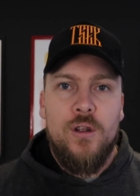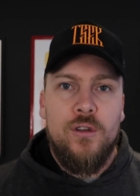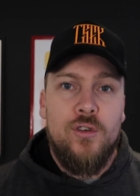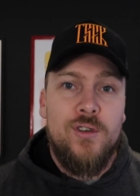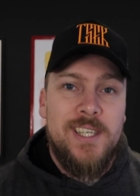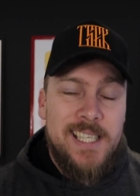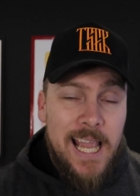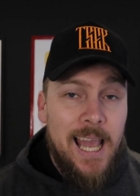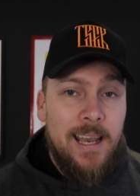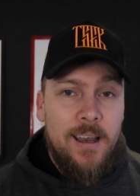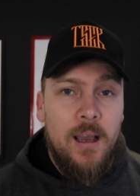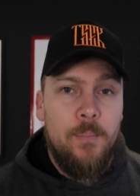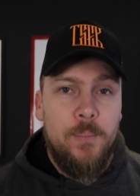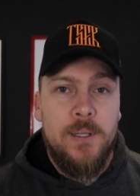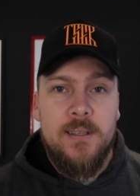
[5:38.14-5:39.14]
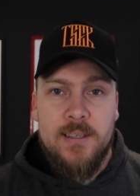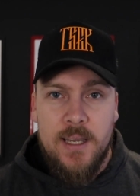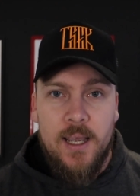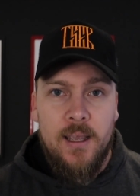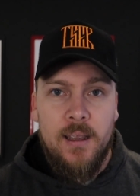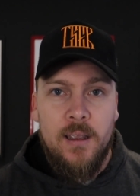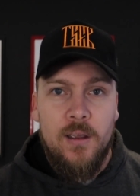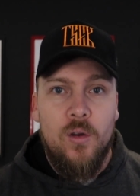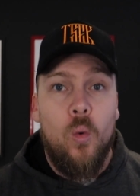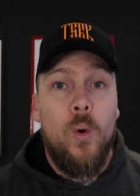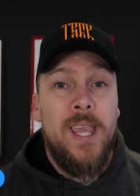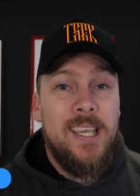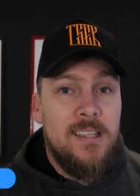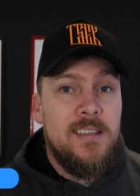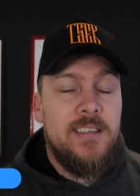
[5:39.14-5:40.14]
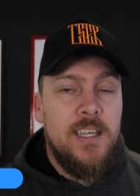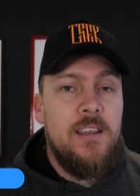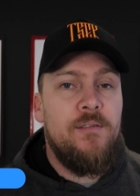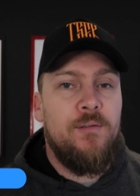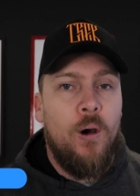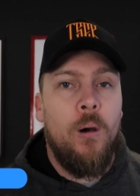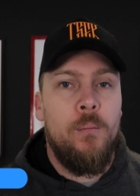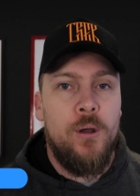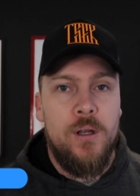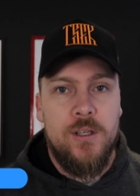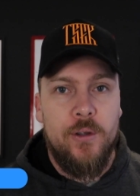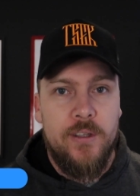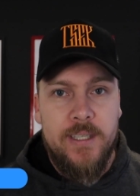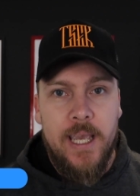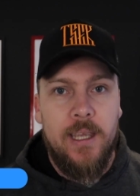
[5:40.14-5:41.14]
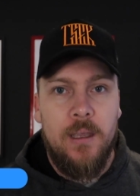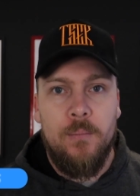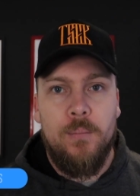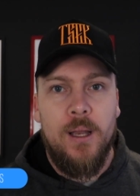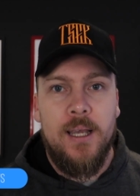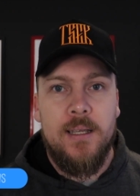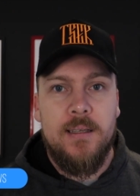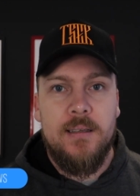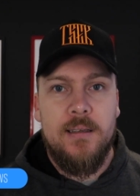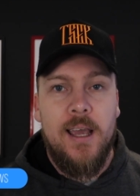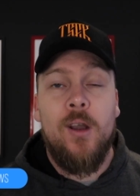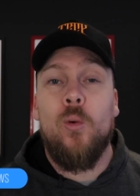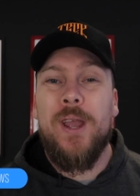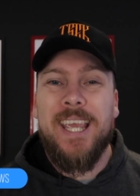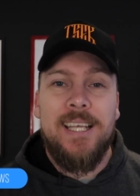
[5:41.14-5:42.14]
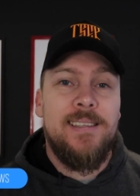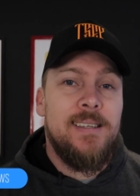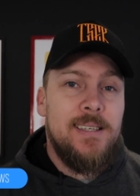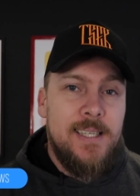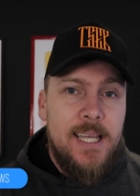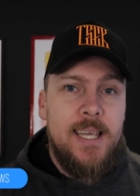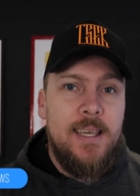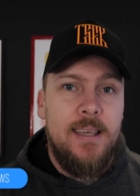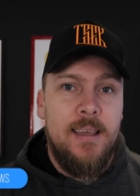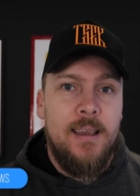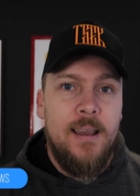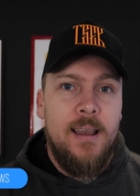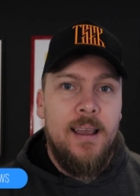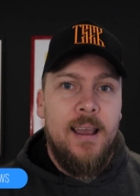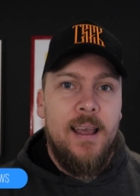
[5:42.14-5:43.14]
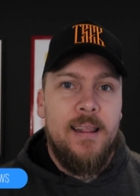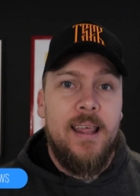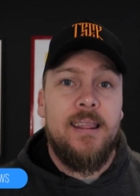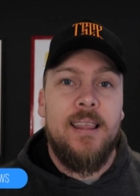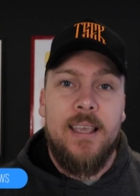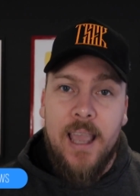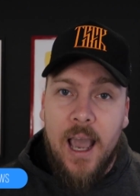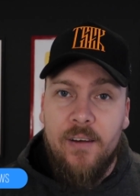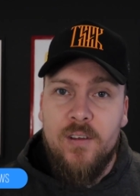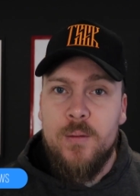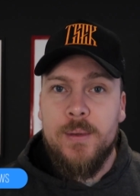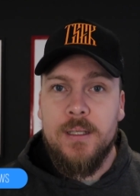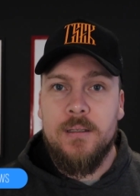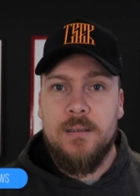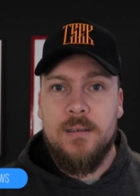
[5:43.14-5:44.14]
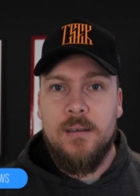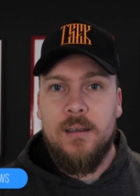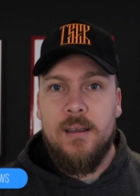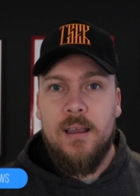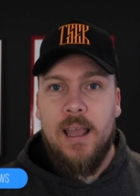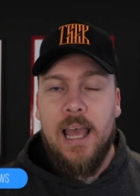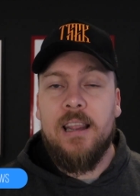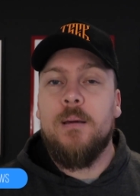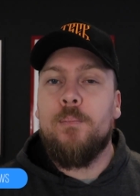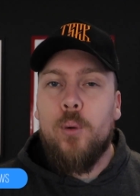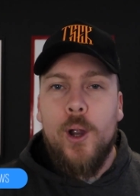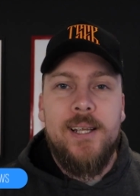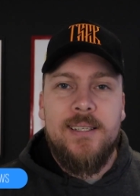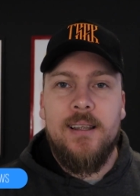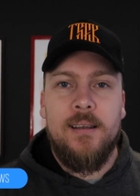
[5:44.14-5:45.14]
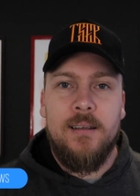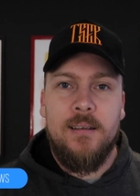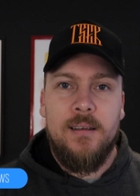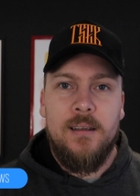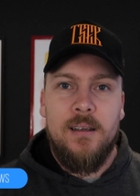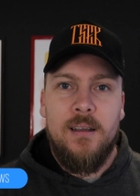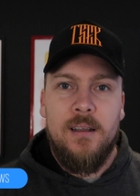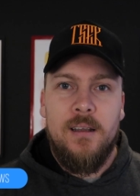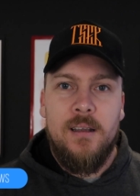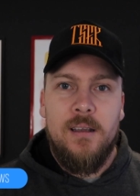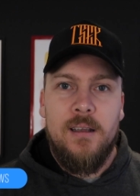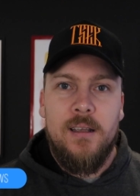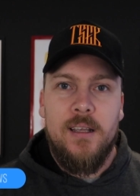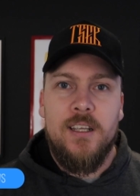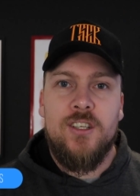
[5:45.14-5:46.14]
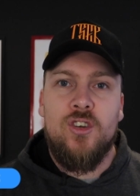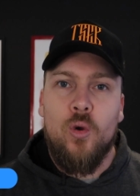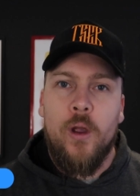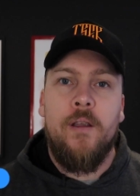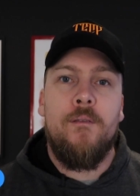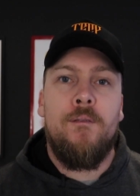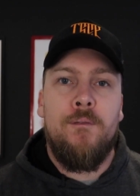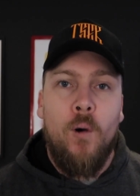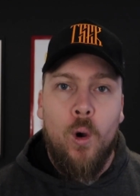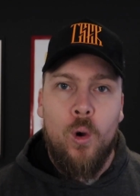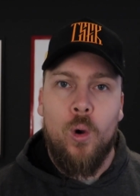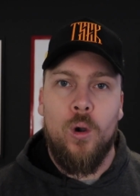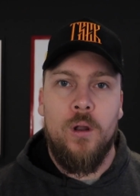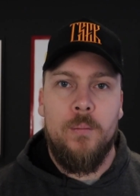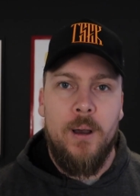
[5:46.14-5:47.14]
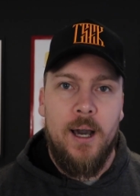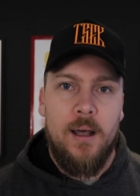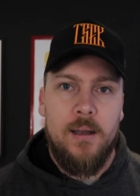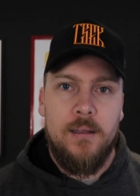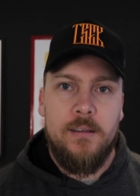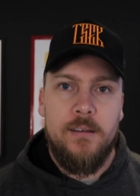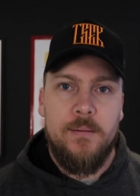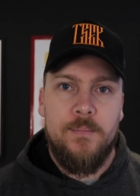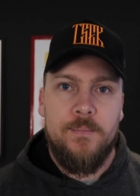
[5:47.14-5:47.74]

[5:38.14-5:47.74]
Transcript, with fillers: to stand up and say, we can see farm murders are taking place. And we can see that the government and the president is doing fuck all about it.